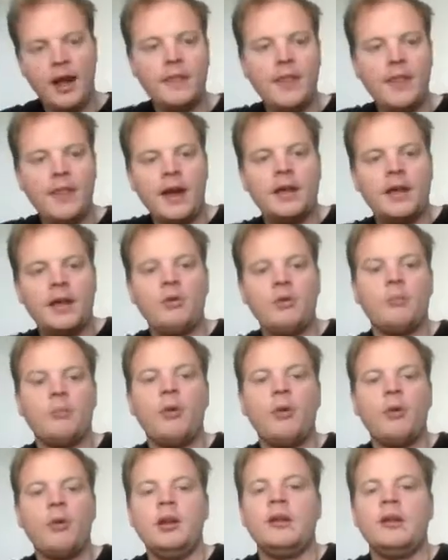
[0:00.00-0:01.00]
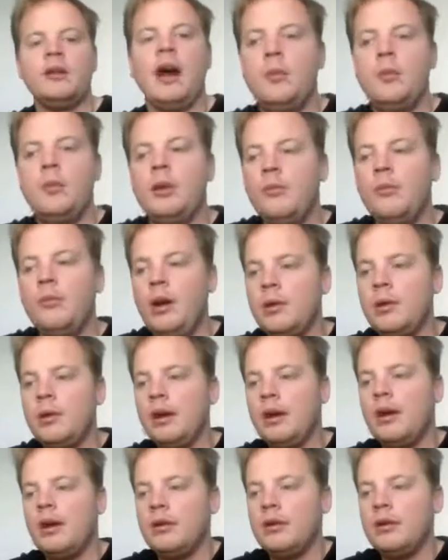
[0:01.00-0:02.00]
at that given point in time in a
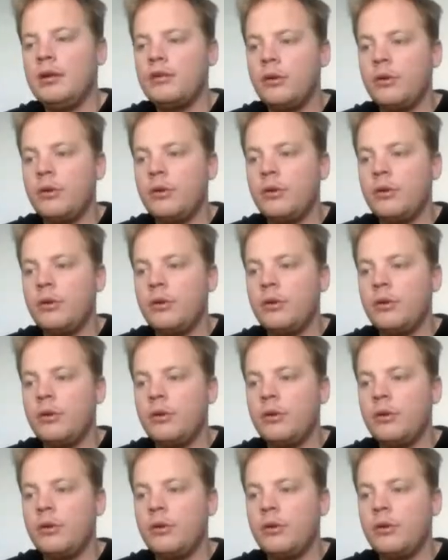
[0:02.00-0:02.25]
webinar,